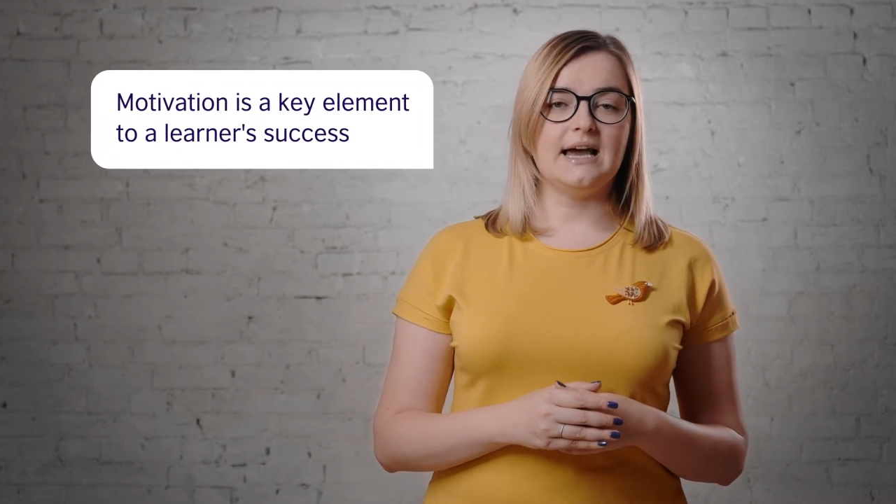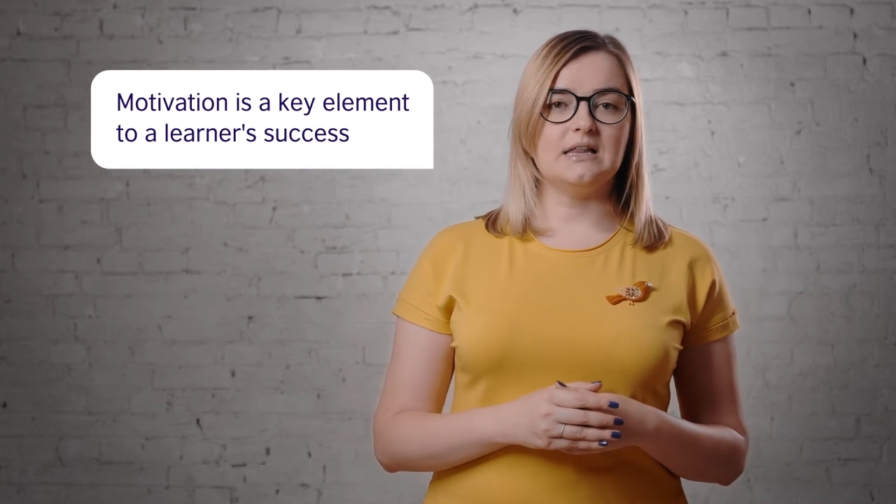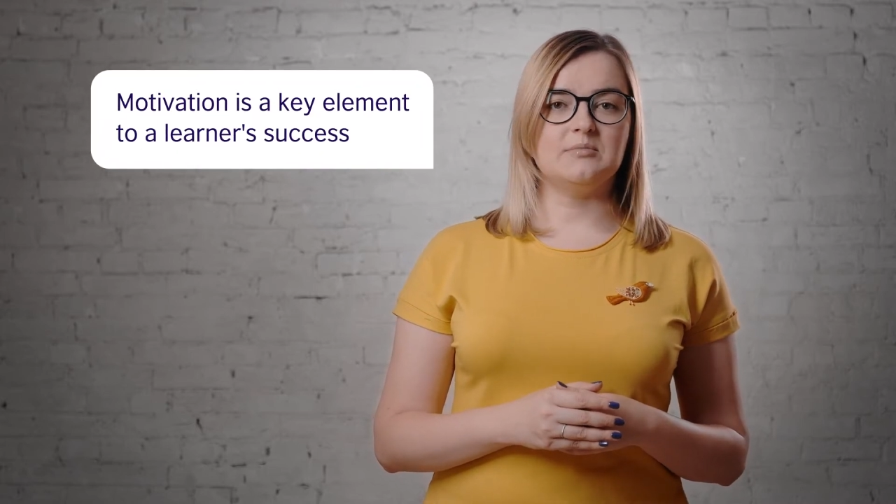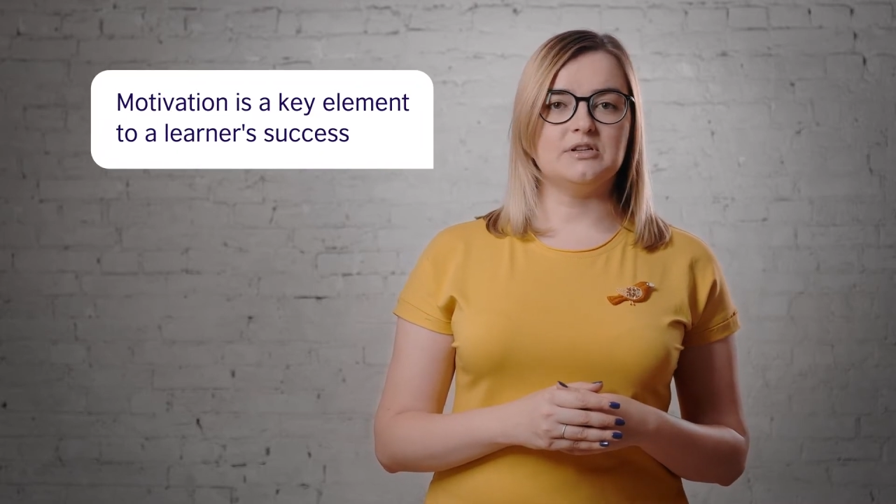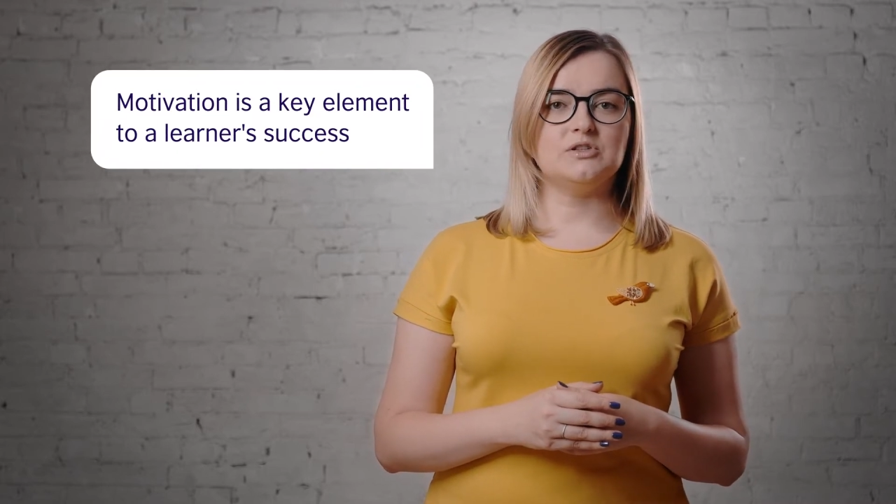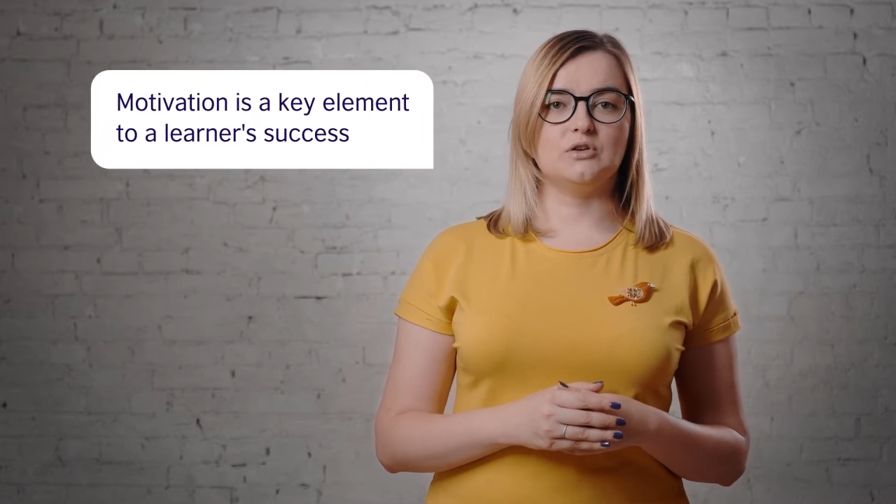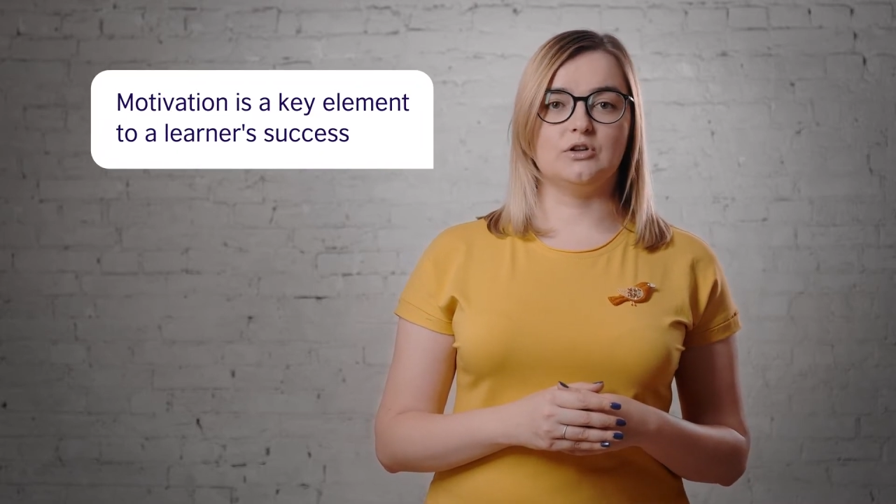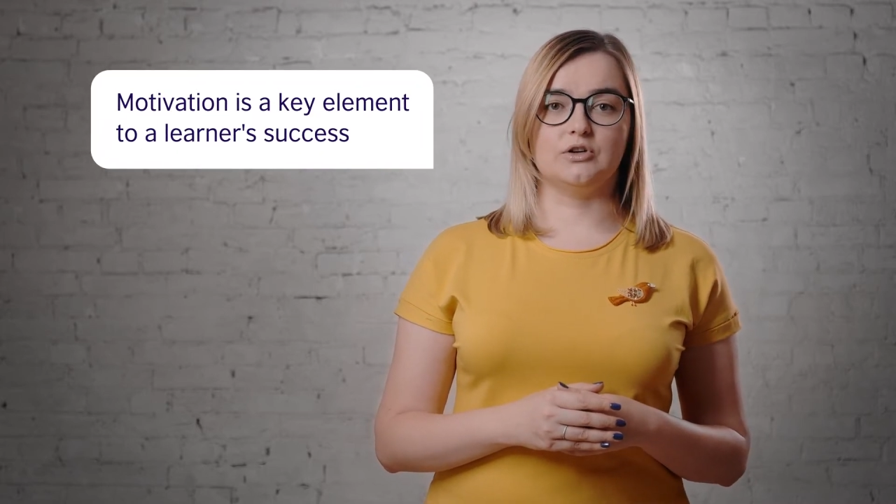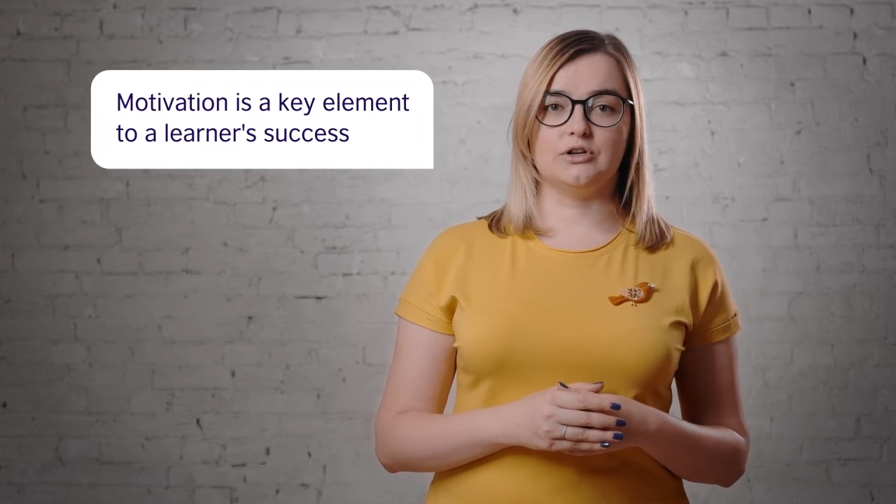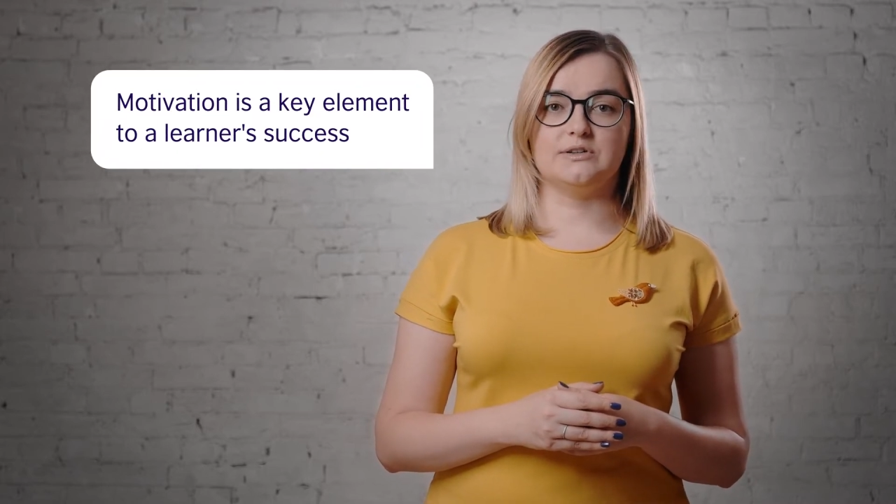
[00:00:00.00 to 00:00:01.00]
element to a
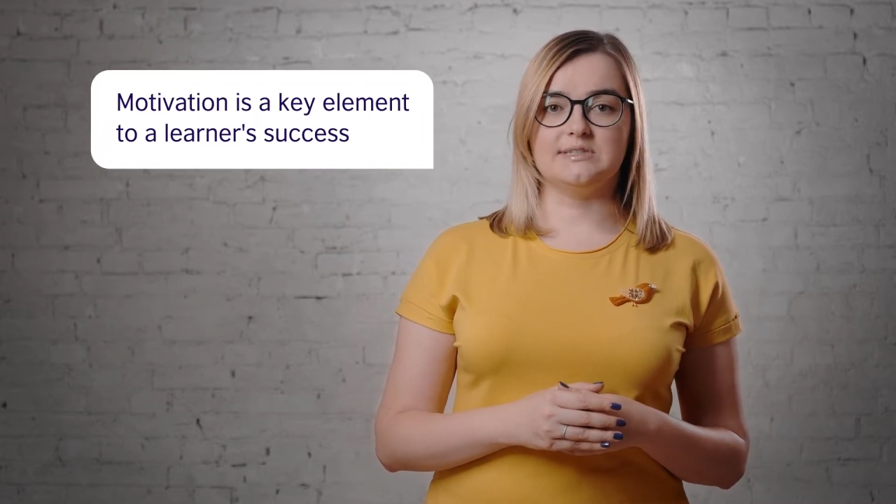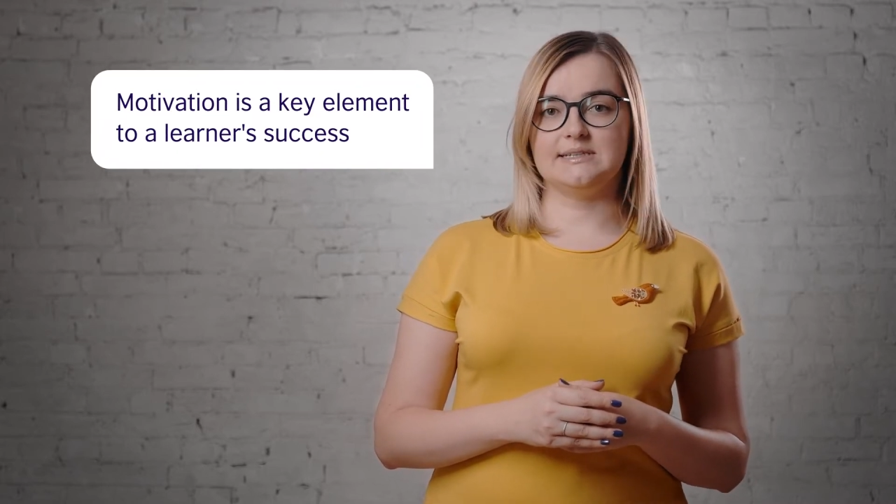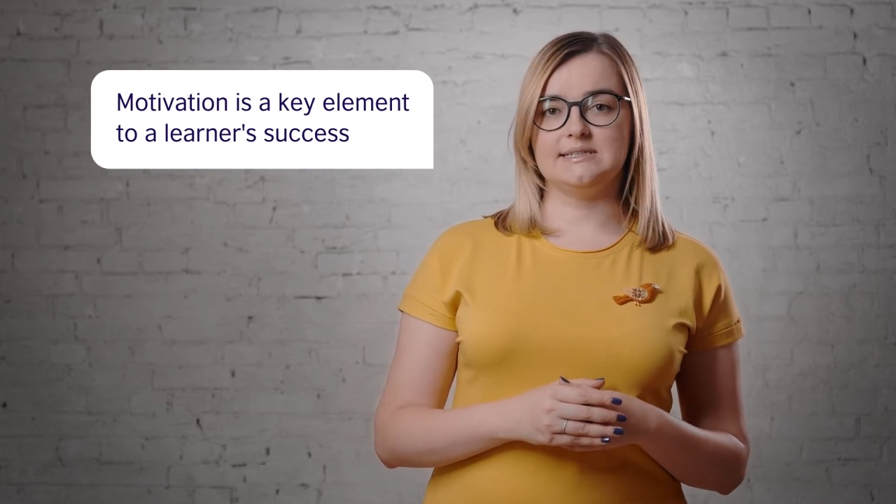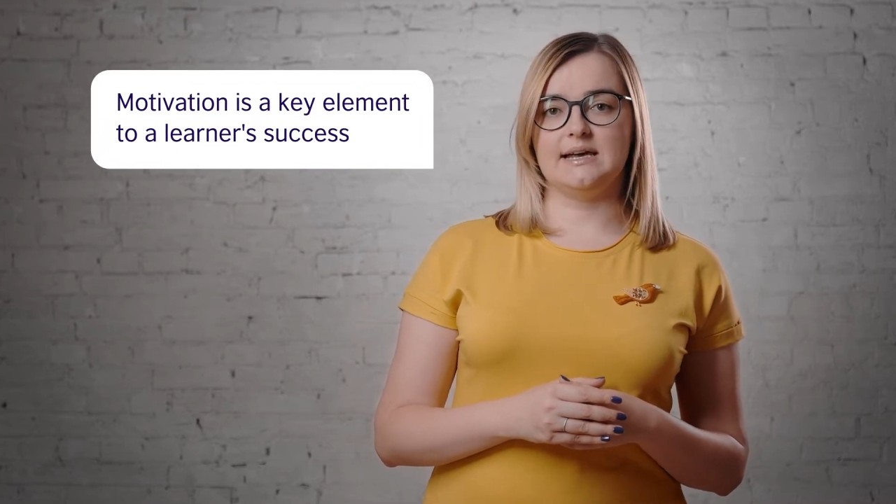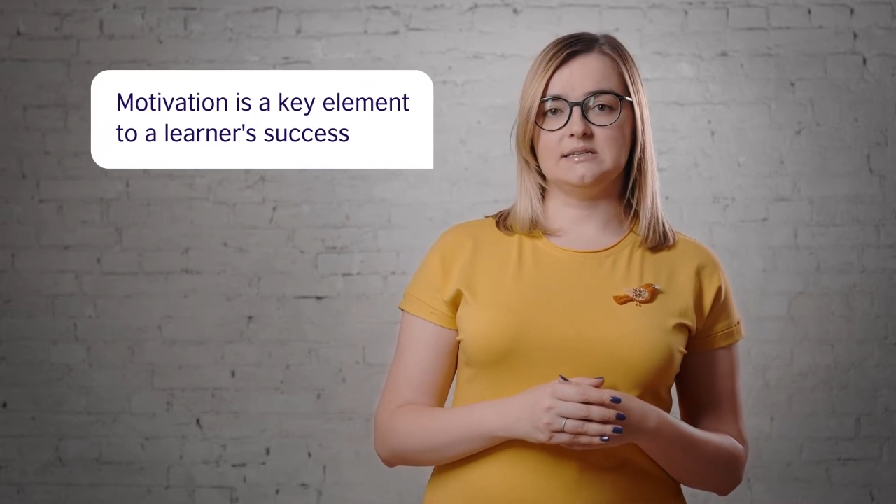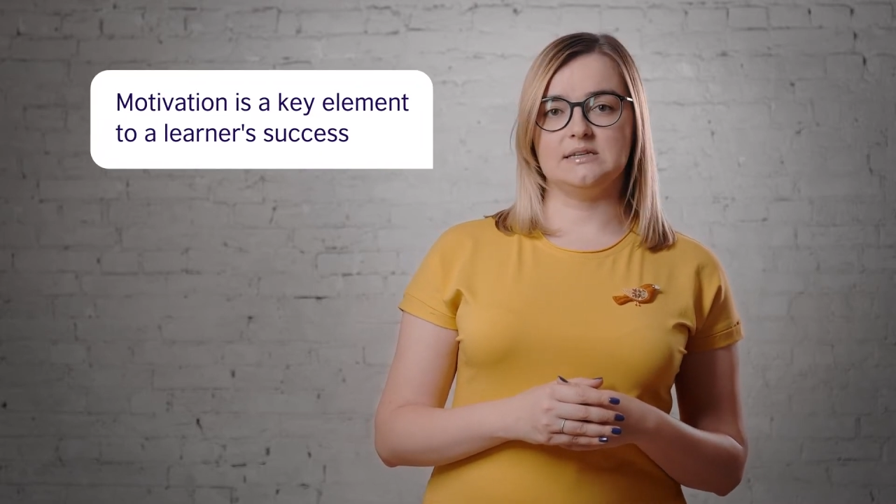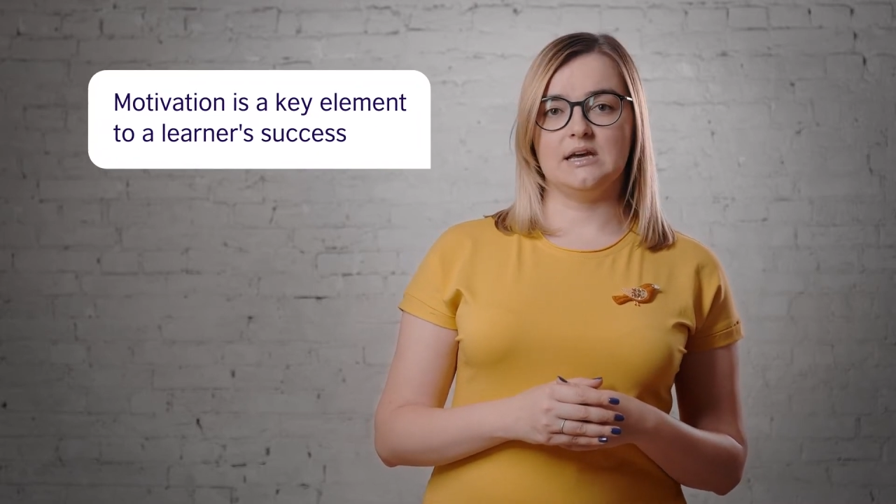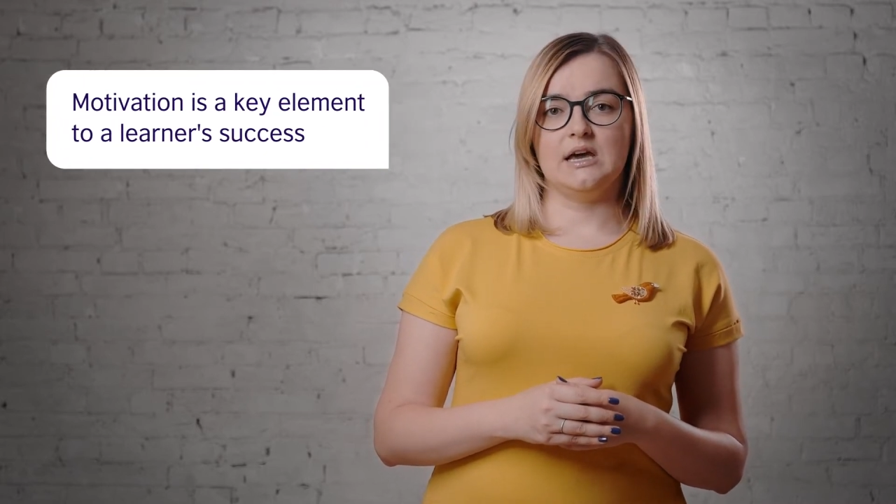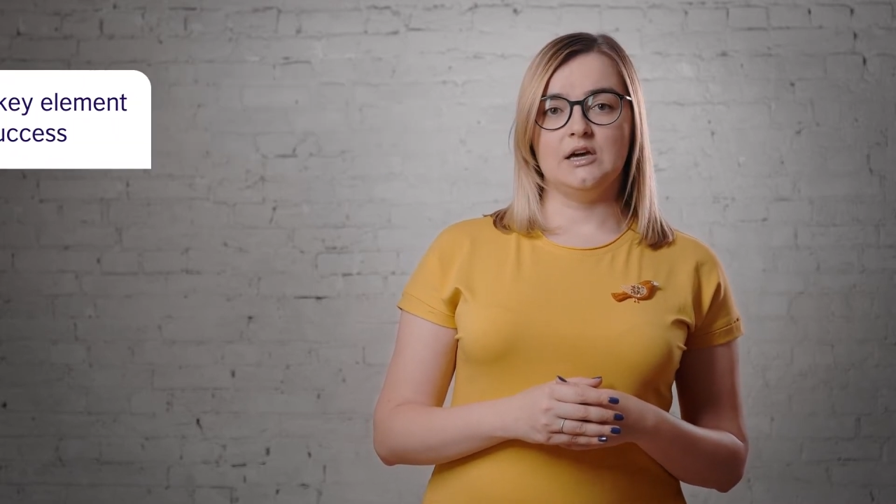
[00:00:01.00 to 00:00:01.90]
learner's success,